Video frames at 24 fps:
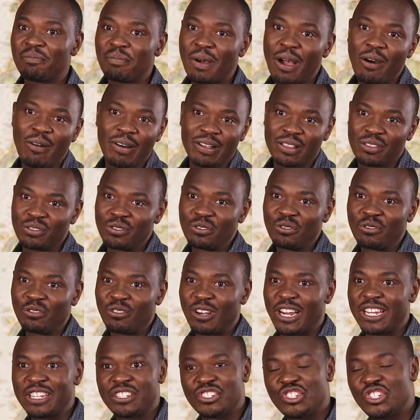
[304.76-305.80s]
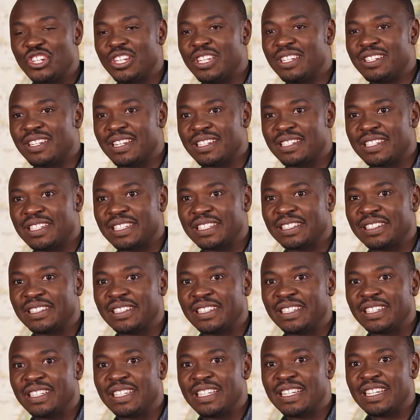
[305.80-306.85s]
power through Christ Jesus,
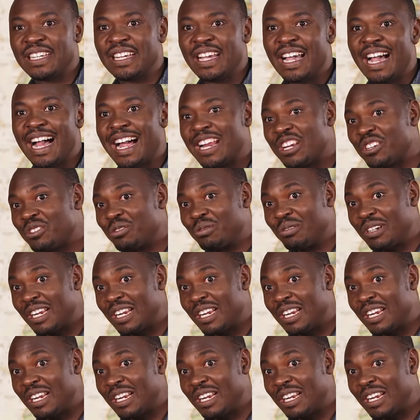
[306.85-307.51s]
and to